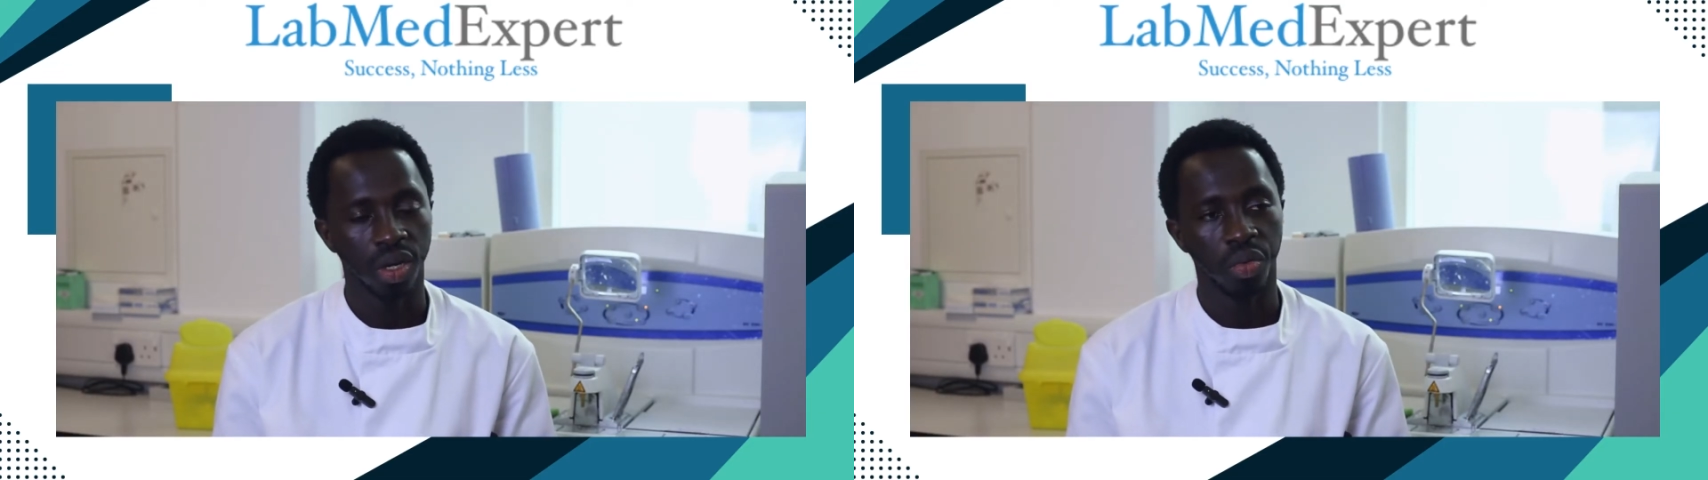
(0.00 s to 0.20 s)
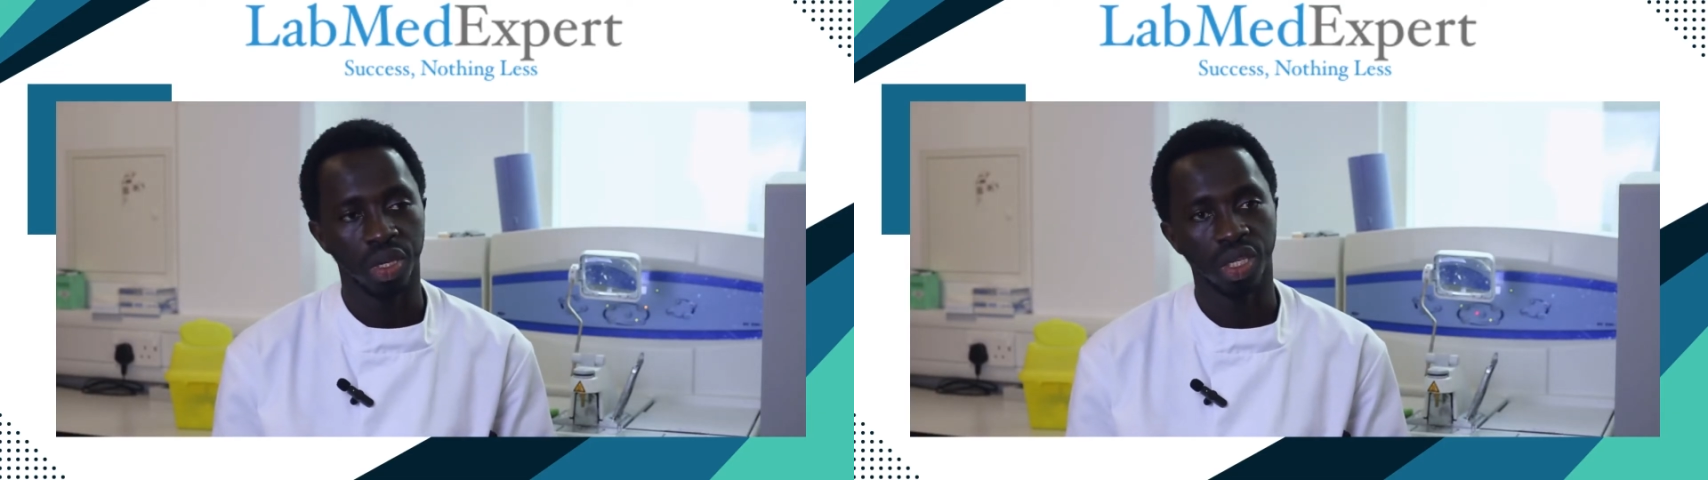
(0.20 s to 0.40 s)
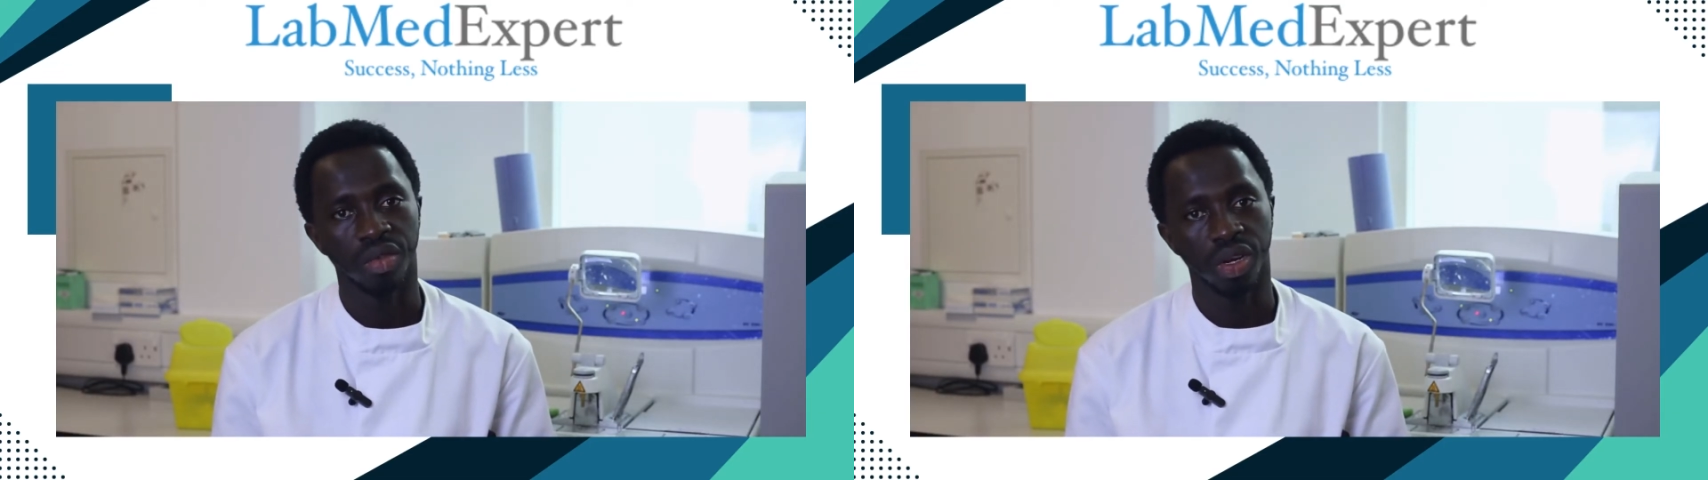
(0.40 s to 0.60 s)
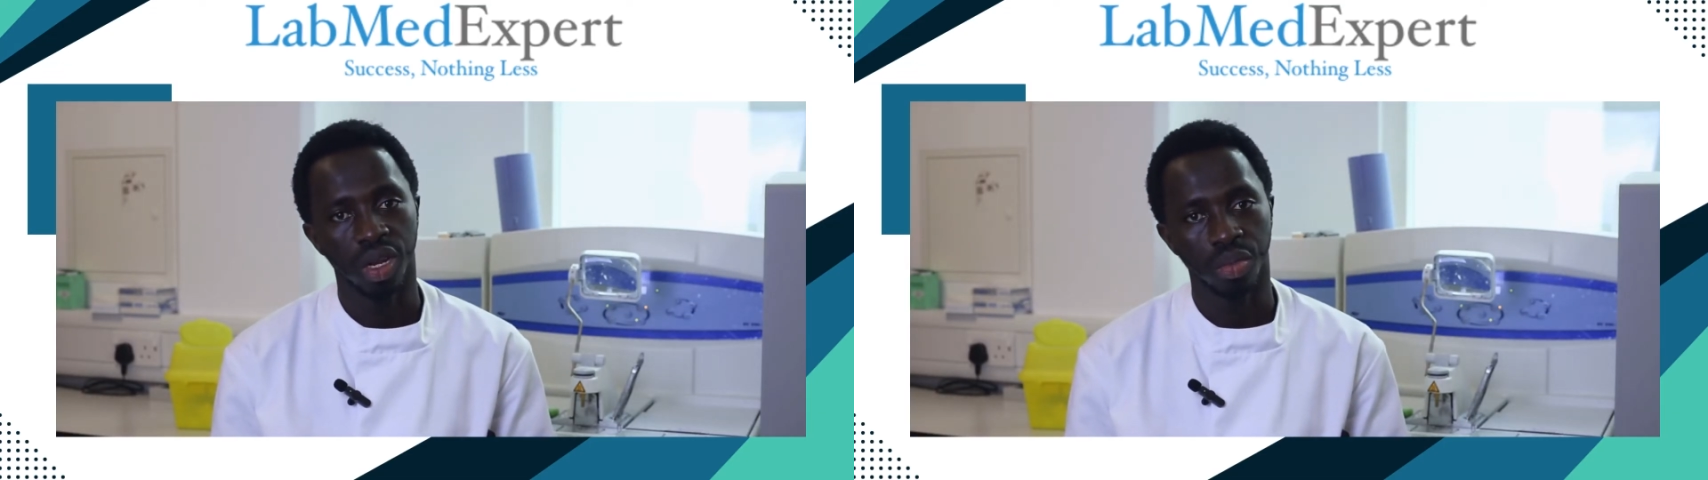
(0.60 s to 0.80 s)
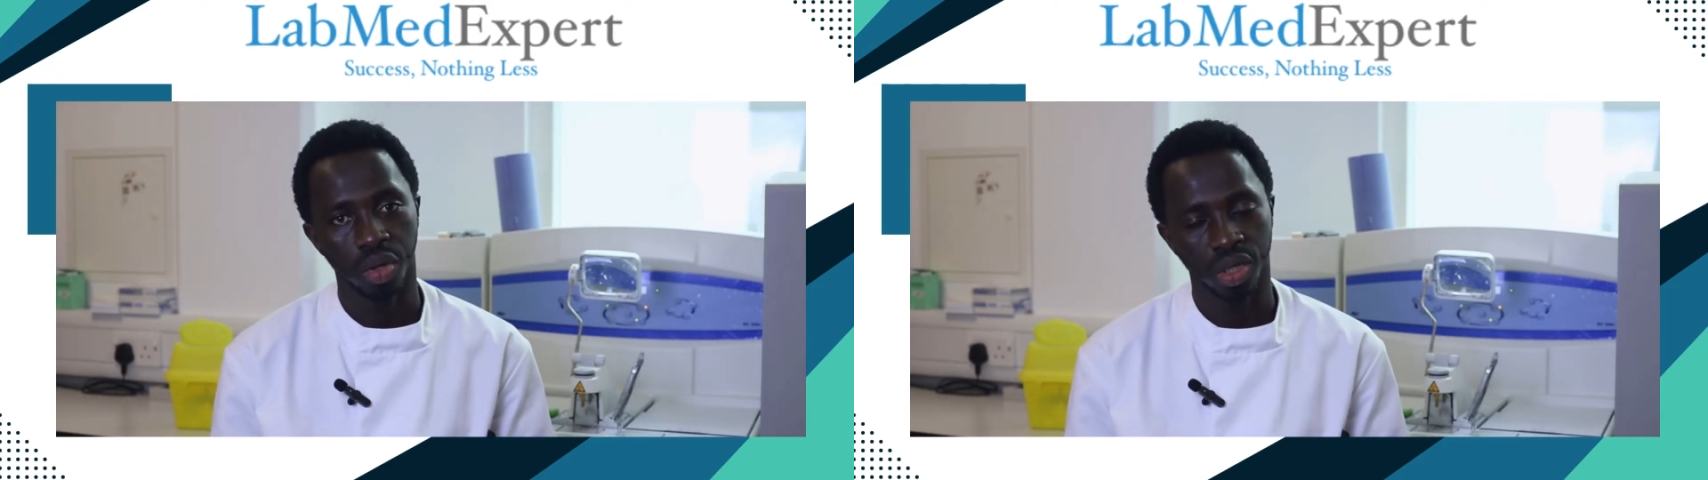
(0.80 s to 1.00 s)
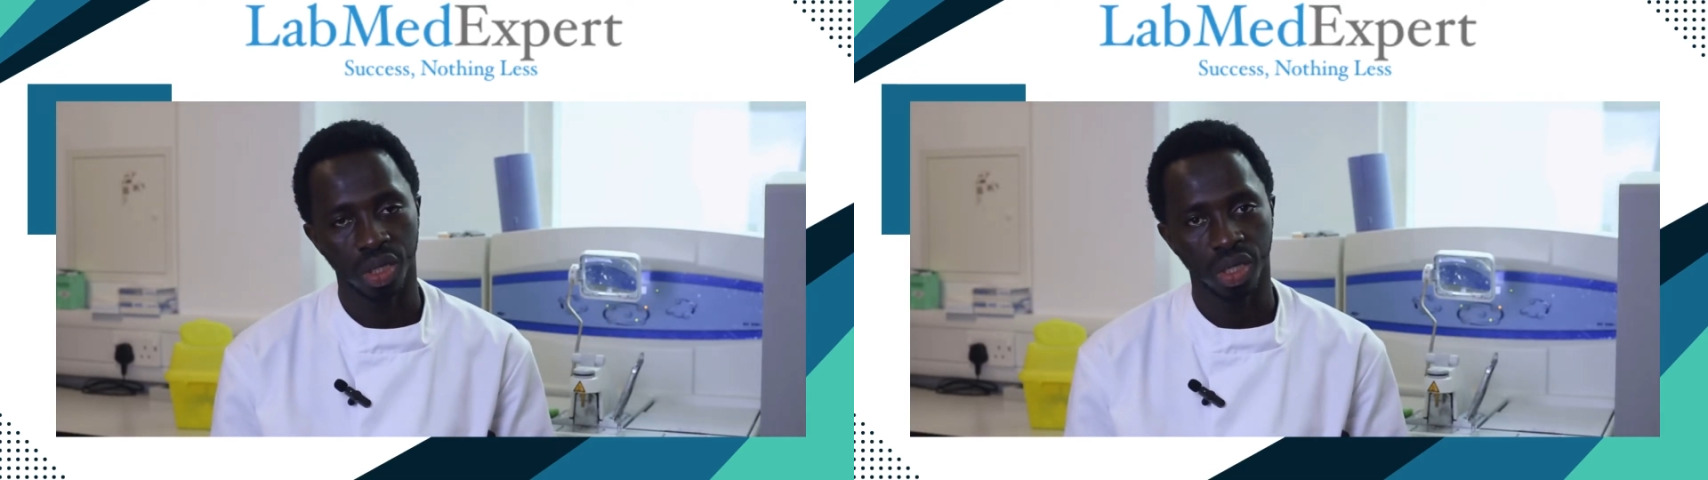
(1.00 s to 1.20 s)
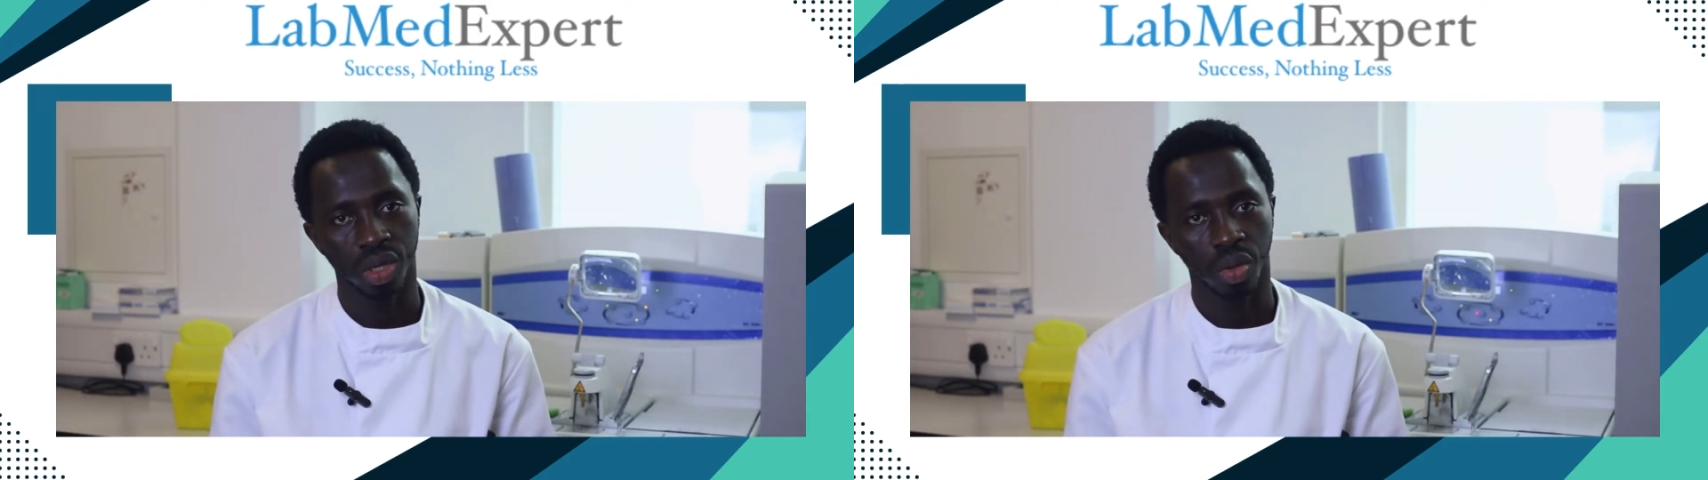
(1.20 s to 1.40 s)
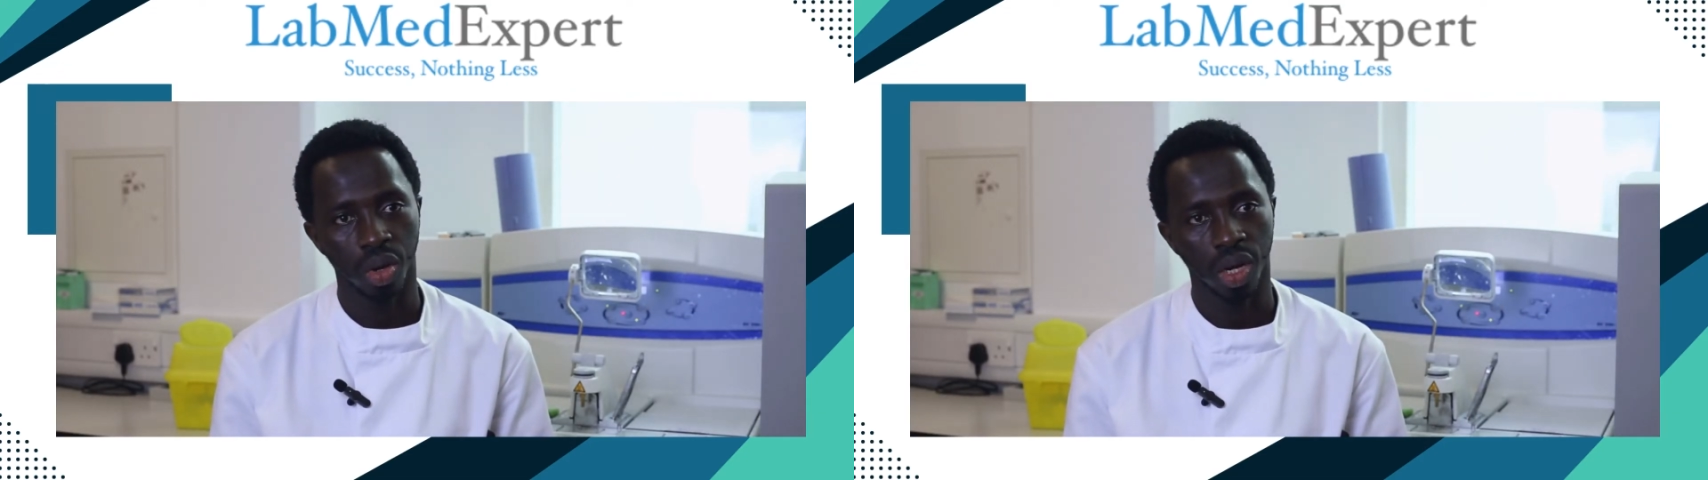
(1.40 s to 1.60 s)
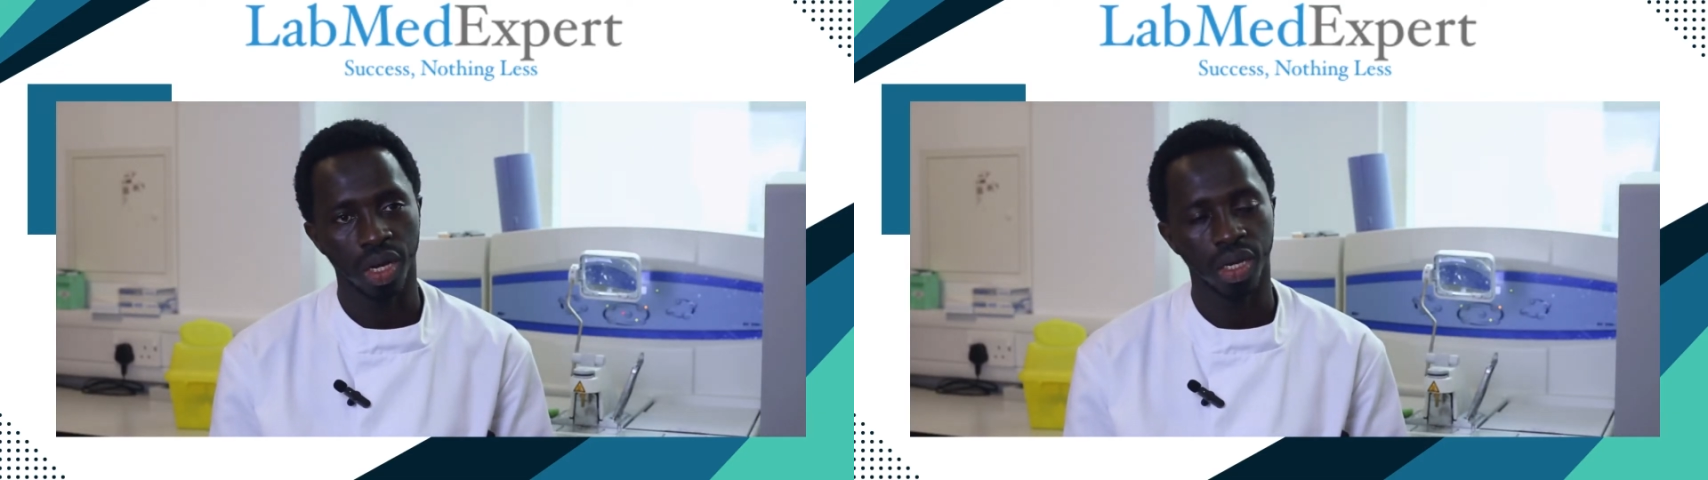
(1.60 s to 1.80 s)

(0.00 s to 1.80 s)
which is very important in the work,